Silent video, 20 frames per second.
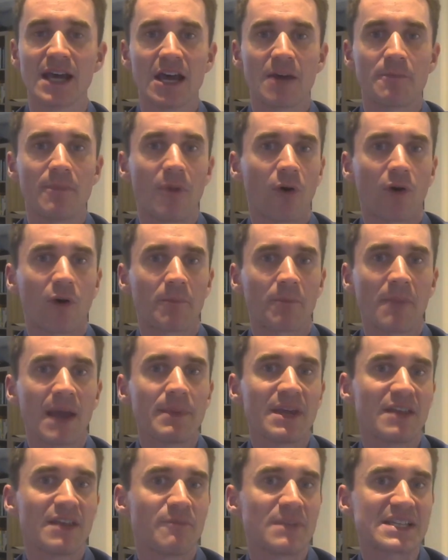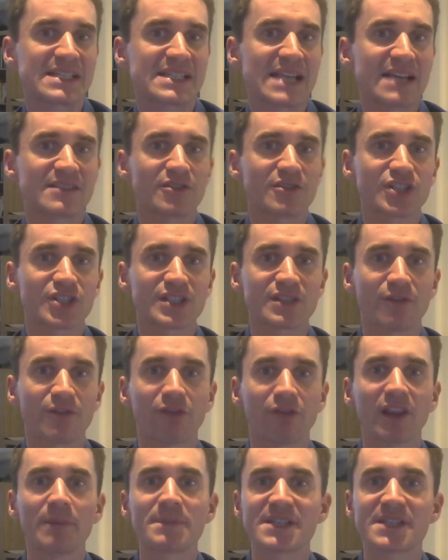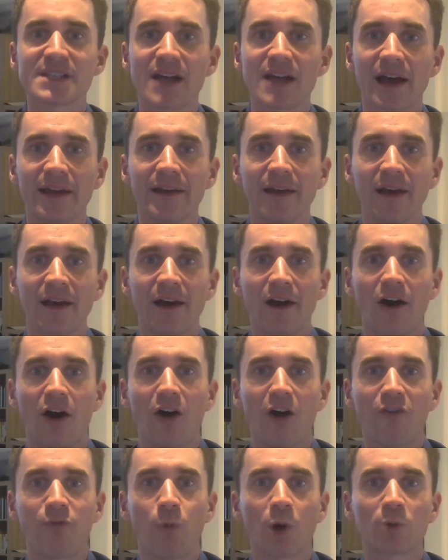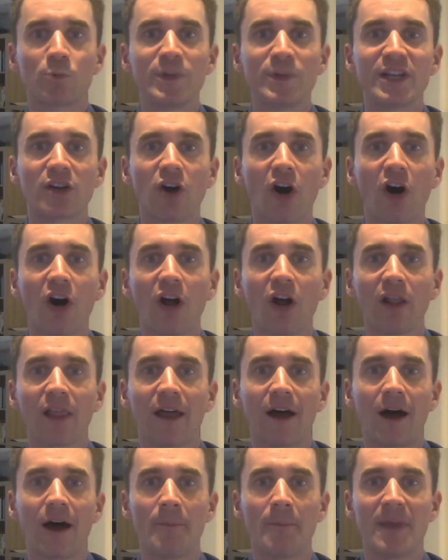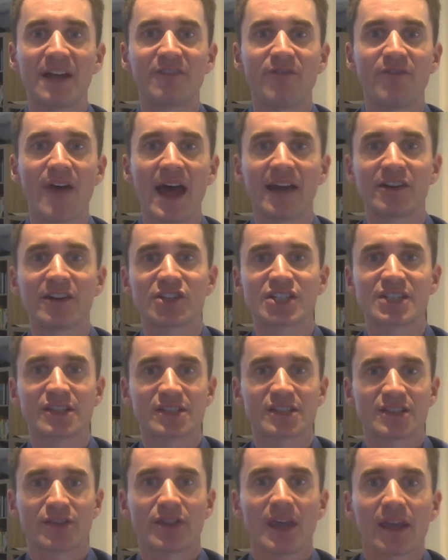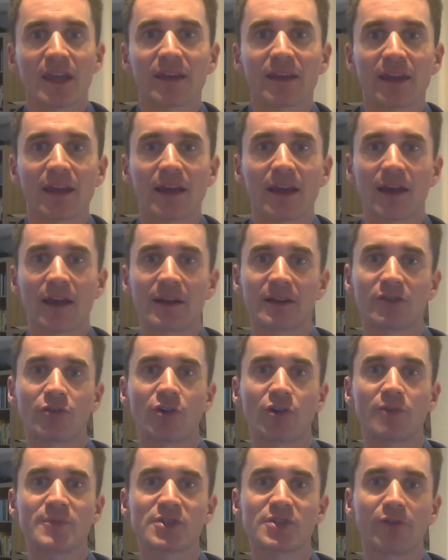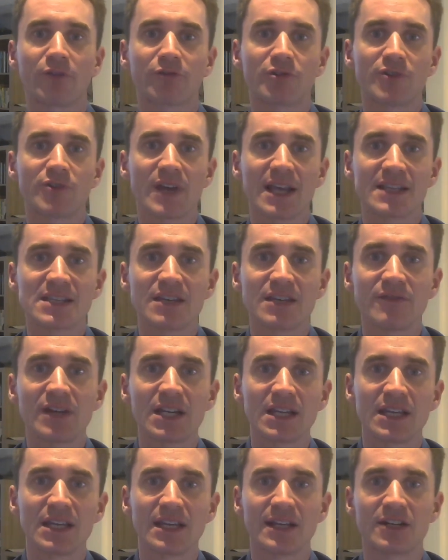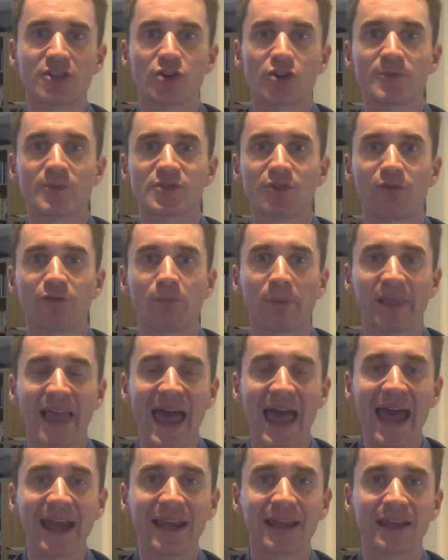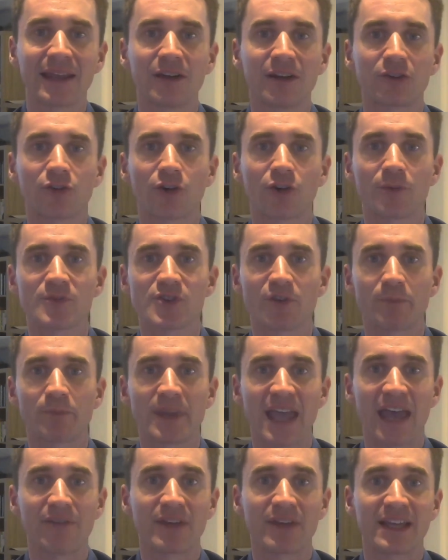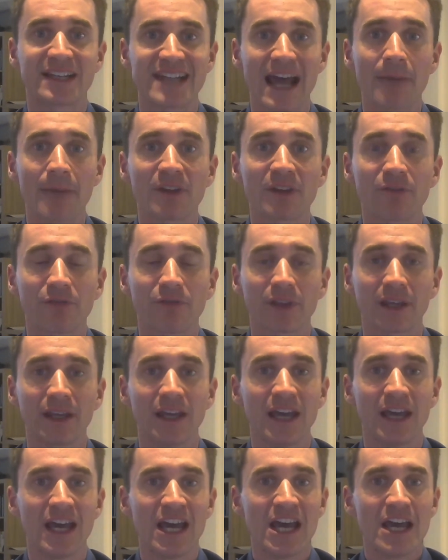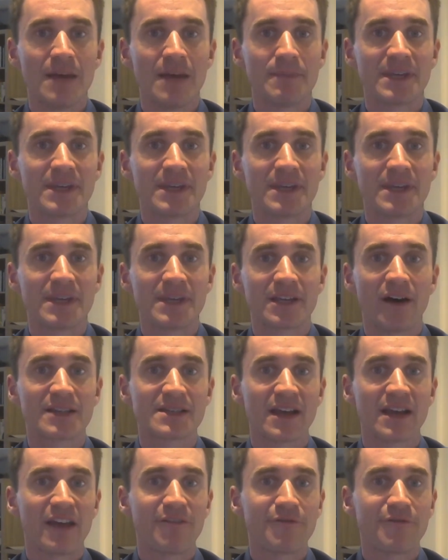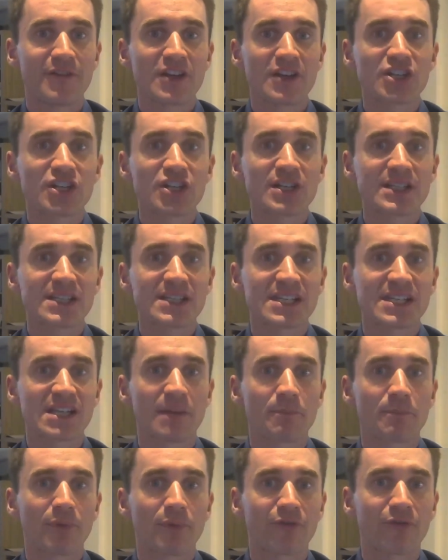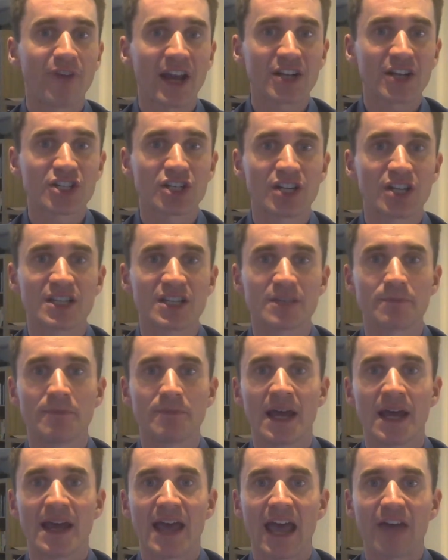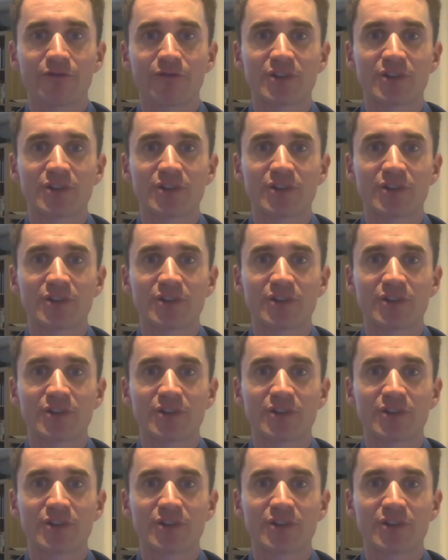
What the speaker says: or maybe mistakes are just the flip side of what we call advantageous thinking in terms of creativity, in terms of planning, in terms of behaving adaptively. Because efficiency and perfectionism, as